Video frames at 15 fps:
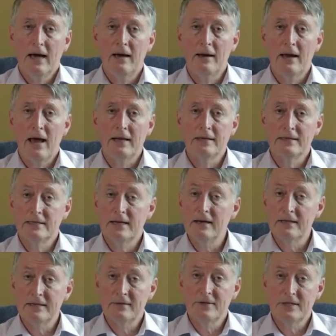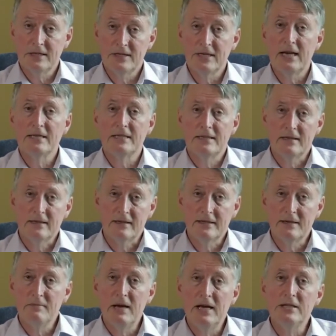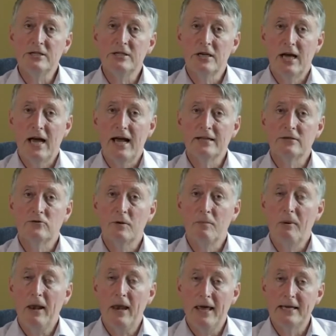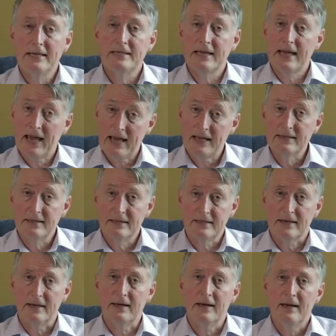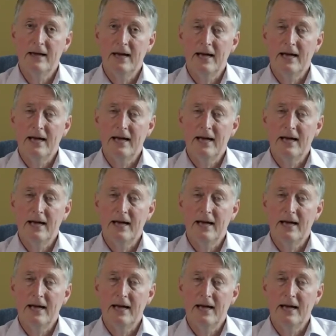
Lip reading: And studies have suggested that dementia has replaced cancer